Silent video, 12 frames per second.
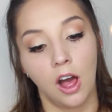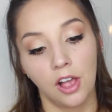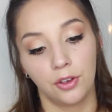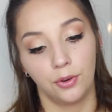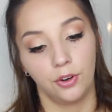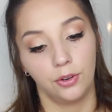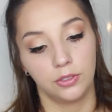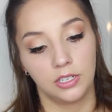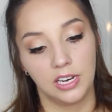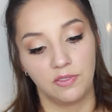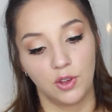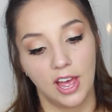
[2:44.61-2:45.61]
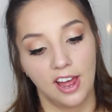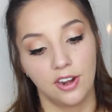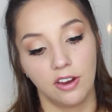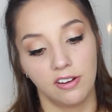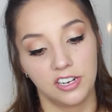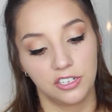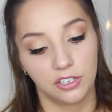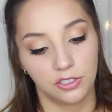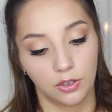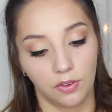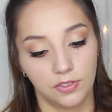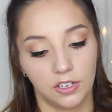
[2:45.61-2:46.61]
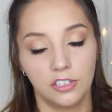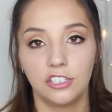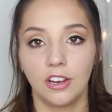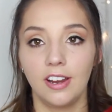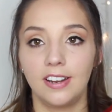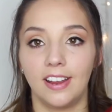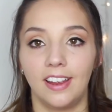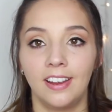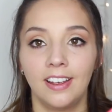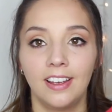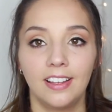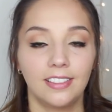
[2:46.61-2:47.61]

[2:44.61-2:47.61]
argan oil to leave your hair nourished, soft and shiny.